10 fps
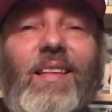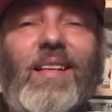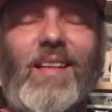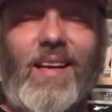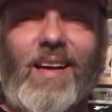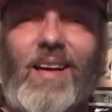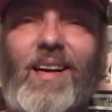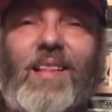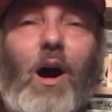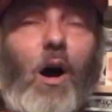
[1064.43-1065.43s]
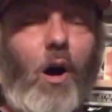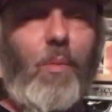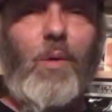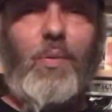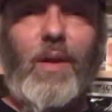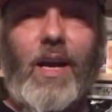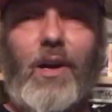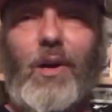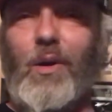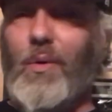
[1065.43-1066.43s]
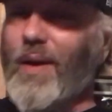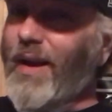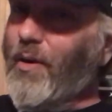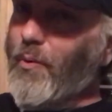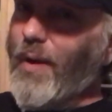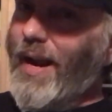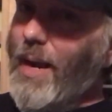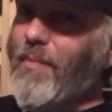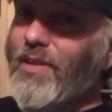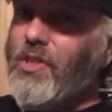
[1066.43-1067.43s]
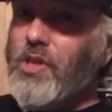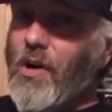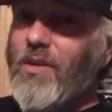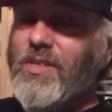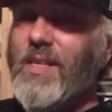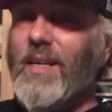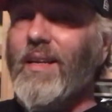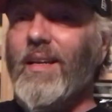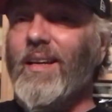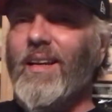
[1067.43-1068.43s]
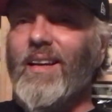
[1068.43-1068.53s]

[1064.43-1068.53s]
the Auburn player who grabbed the jersey